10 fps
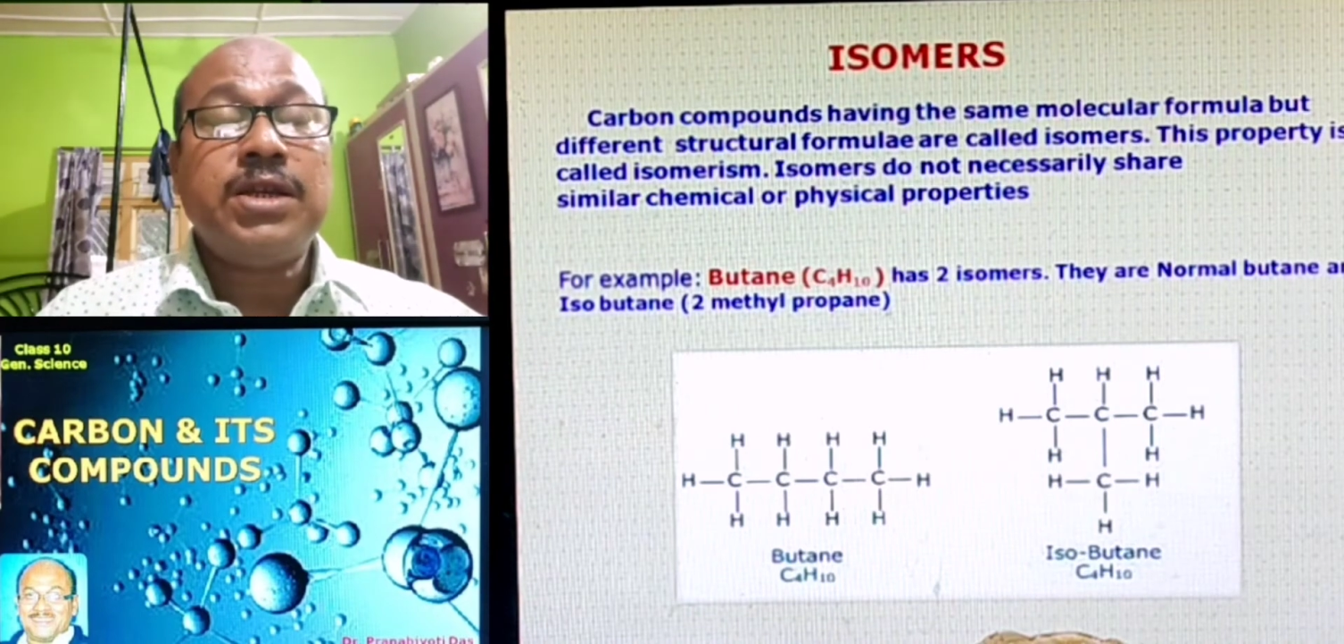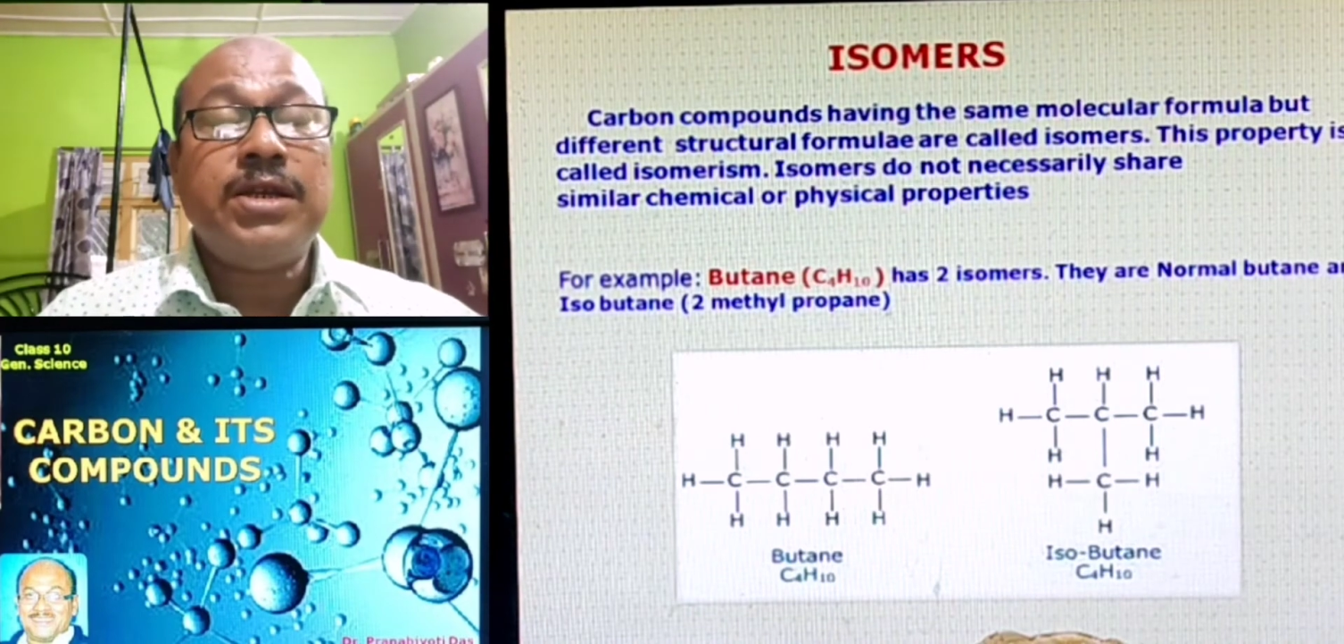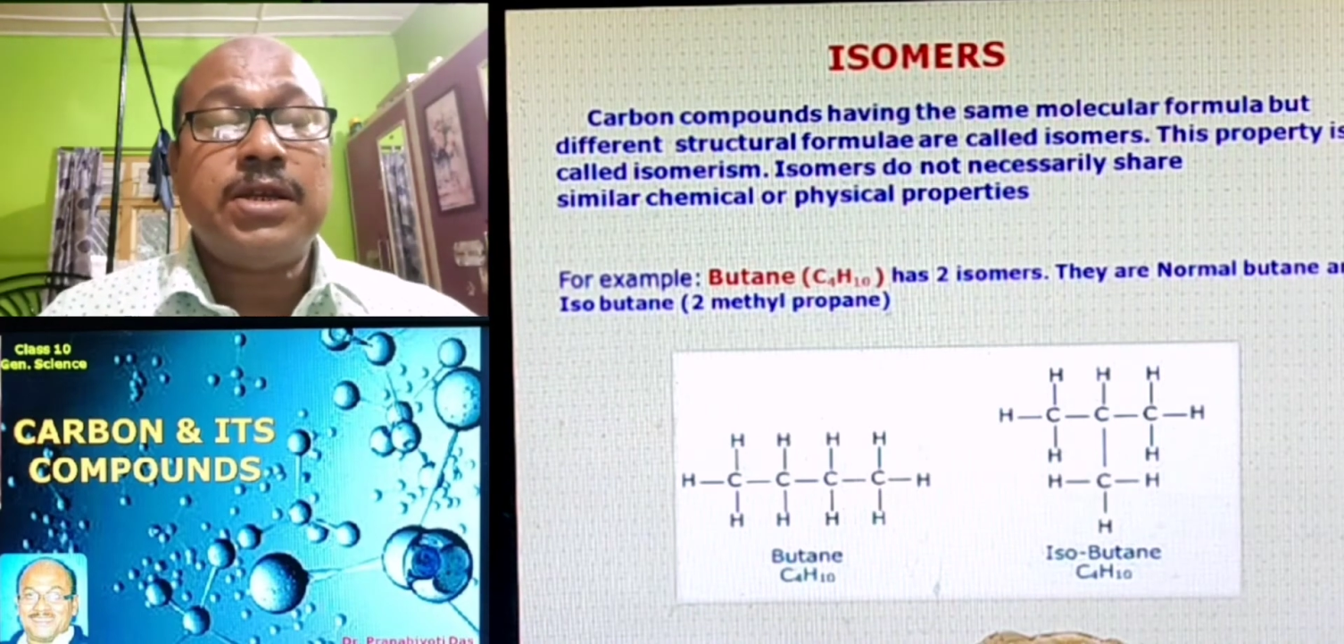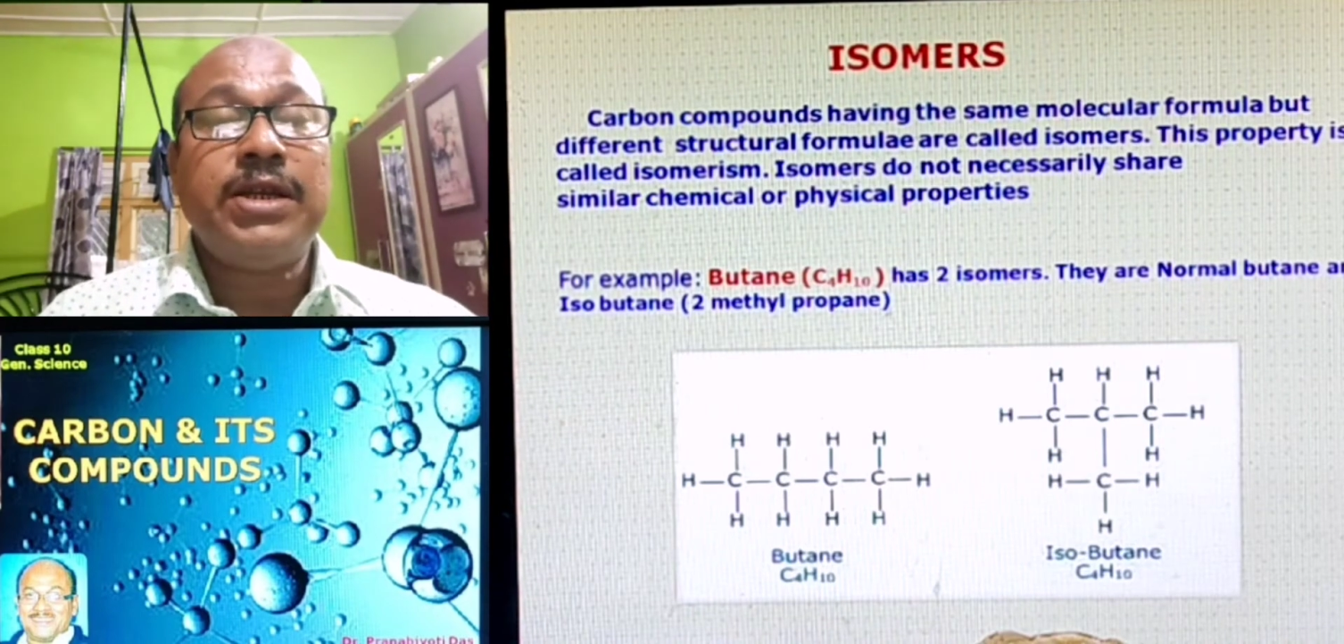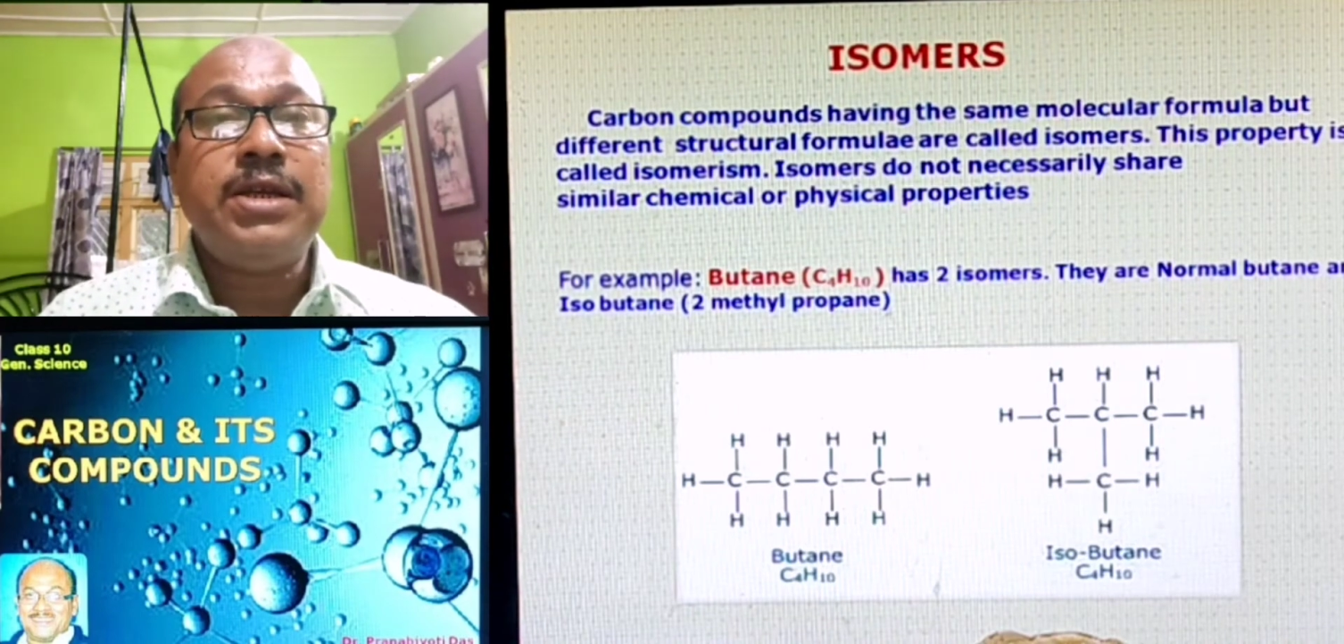
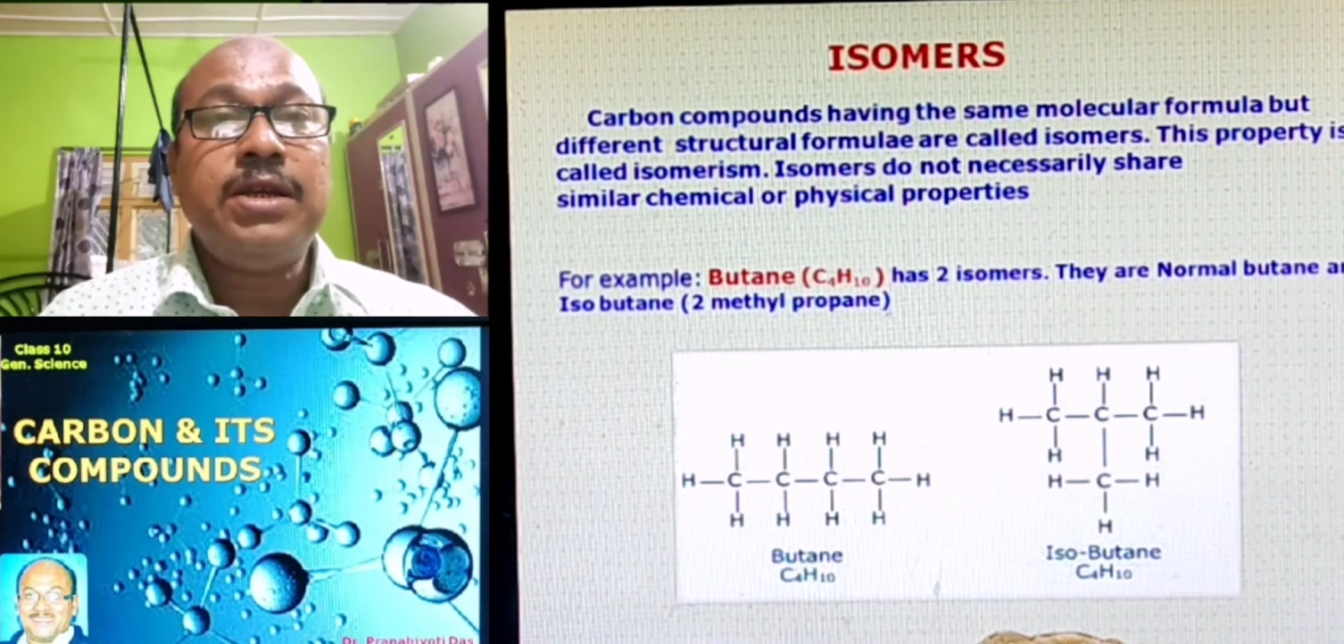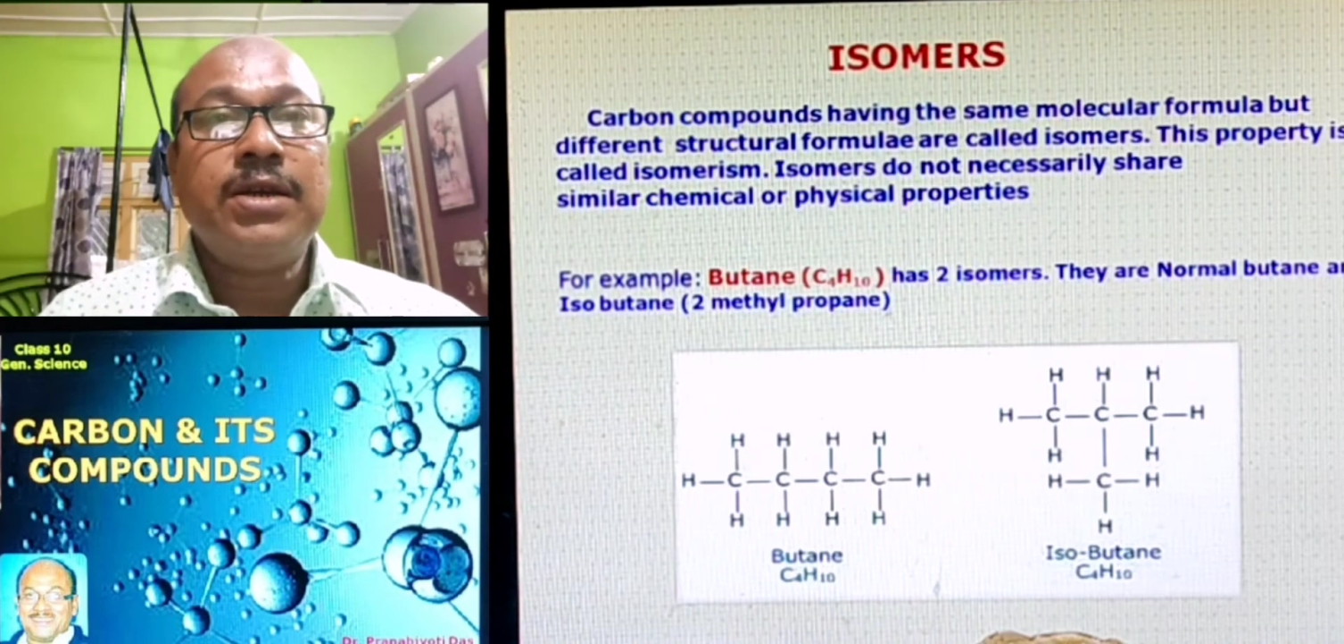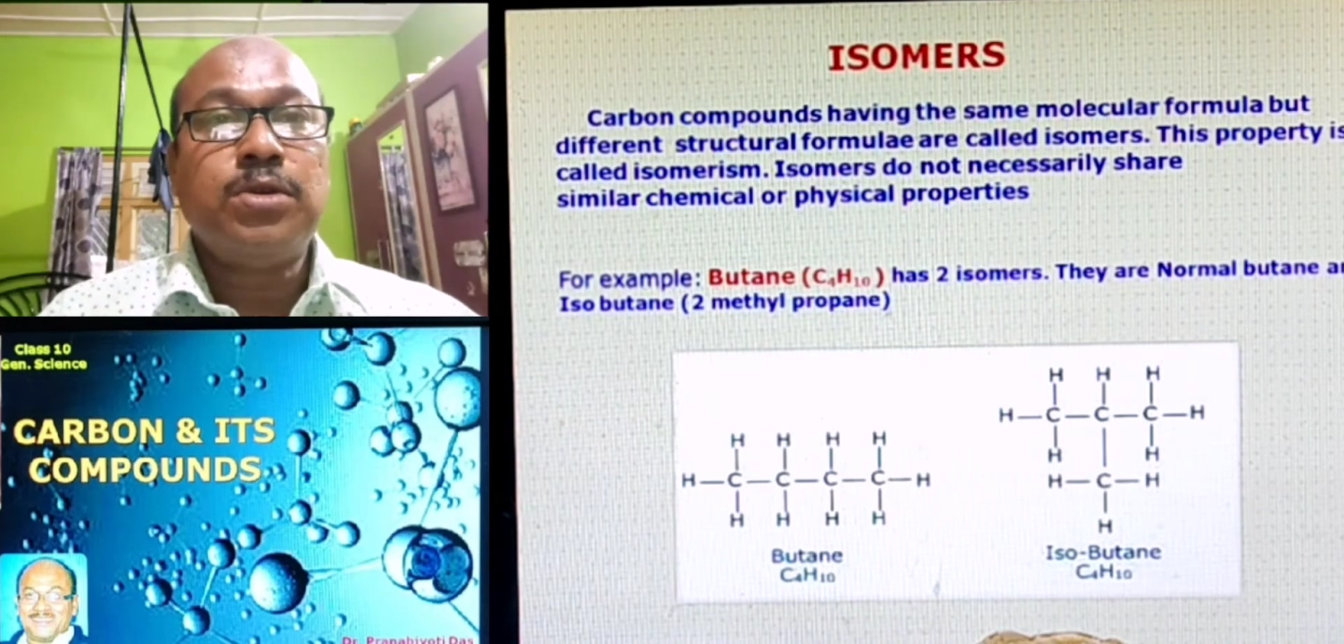3,